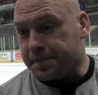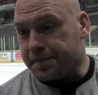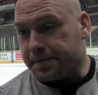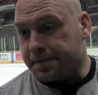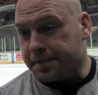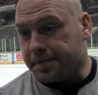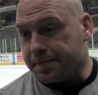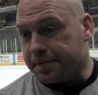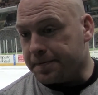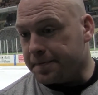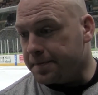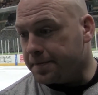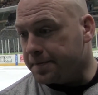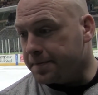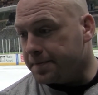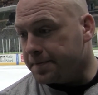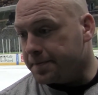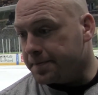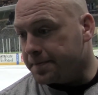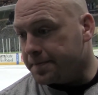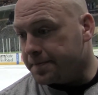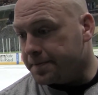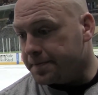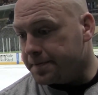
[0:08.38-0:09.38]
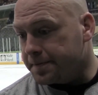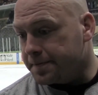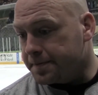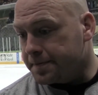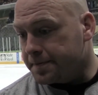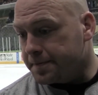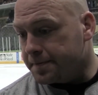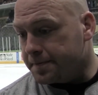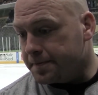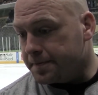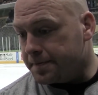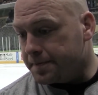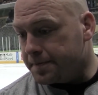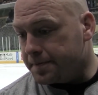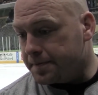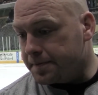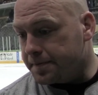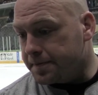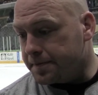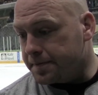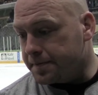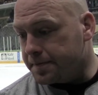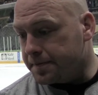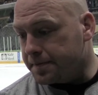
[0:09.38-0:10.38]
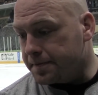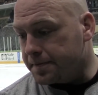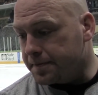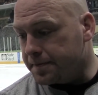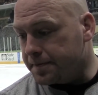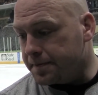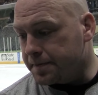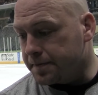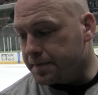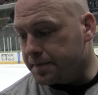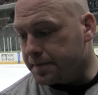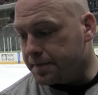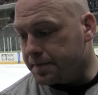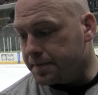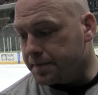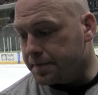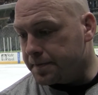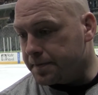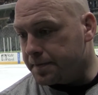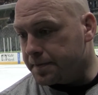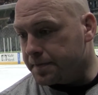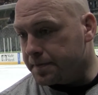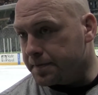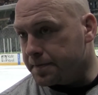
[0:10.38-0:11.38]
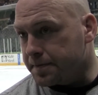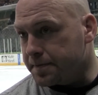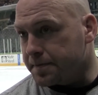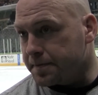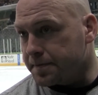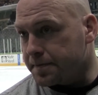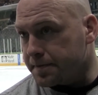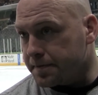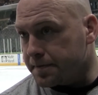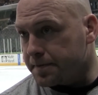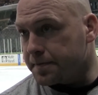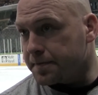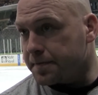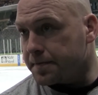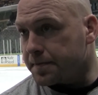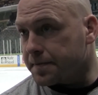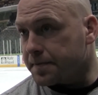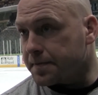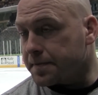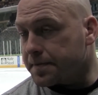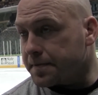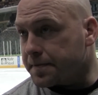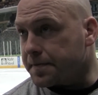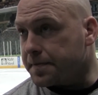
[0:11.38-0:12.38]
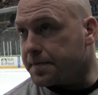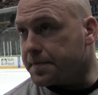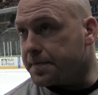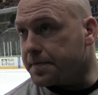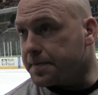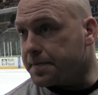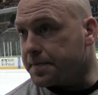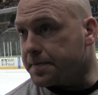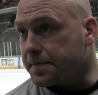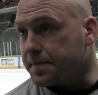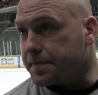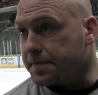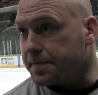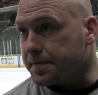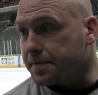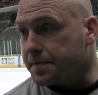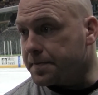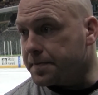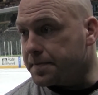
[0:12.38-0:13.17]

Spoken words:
[no speech]